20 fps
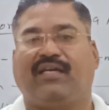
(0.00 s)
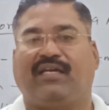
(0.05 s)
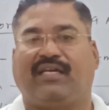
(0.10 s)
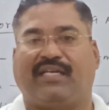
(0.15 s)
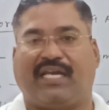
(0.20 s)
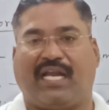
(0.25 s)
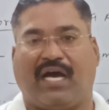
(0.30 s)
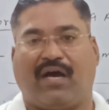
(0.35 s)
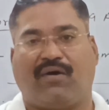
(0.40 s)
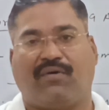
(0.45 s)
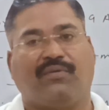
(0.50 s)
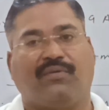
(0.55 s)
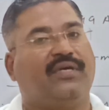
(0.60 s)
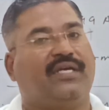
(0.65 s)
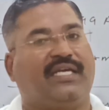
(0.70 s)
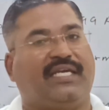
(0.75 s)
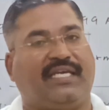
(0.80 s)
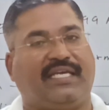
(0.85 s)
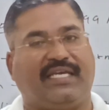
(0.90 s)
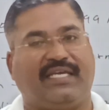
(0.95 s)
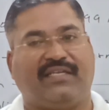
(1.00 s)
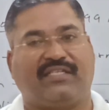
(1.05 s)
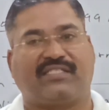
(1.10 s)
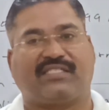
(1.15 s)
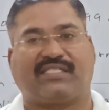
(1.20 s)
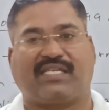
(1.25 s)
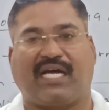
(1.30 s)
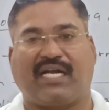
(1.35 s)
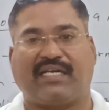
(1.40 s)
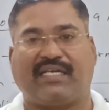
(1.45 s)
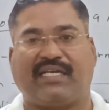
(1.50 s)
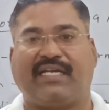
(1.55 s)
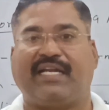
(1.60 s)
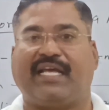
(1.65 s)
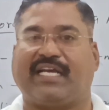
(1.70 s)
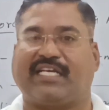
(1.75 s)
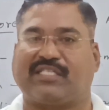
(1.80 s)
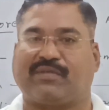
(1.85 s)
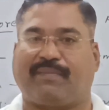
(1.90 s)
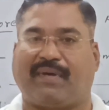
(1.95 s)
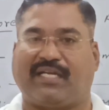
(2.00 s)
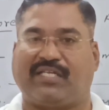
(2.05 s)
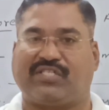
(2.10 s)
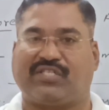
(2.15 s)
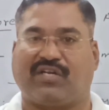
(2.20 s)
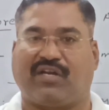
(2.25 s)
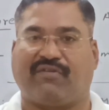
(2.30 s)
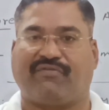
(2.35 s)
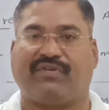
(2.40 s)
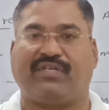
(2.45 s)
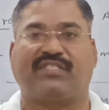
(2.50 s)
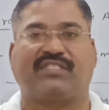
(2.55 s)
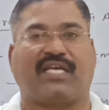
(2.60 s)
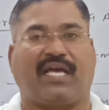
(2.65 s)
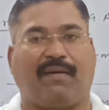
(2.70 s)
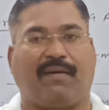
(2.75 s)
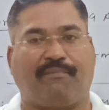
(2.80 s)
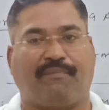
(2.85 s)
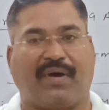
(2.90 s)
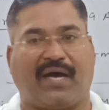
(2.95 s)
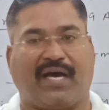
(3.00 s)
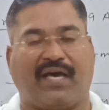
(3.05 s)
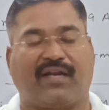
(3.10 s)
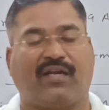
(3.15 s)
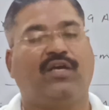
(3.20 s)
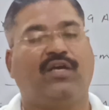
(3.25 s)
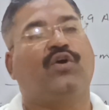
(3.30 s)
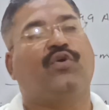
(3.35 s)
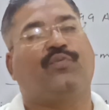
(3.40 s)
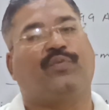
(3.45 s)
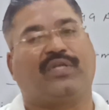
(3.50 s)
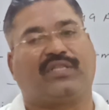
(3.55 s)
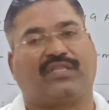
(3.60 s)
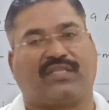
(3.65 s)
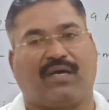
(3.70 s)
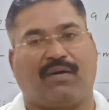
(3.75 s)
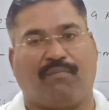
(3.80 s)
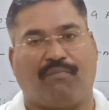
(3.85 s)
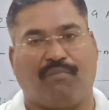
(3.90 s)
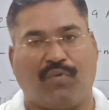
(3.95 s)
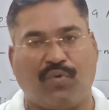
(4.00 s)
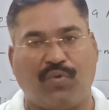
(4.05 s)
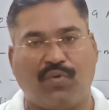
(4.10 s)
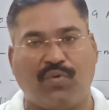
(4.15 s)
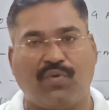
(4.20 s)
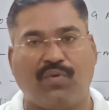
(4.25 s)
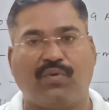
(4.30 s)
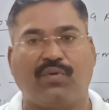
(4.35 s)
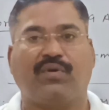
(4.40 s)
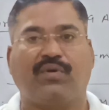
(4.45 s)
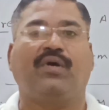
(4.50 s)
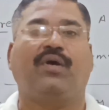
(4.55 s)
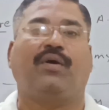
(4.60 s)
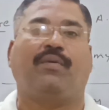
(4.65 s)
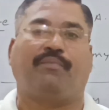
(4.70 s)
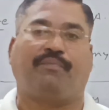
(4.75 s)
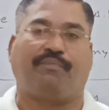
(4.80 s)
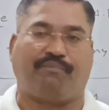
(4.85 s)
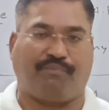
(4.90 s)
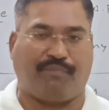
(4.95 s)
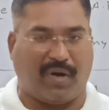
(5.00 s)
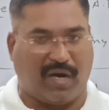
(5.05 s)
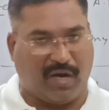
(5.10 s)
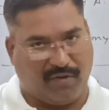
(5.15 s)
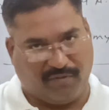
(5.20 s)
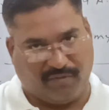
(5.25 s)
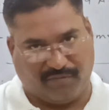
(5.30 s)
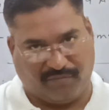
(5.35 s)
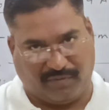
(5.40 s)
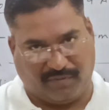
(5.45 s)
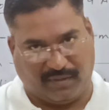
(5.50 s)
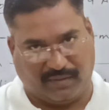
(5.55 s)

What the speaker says: now he started expansion of his empire with a more power.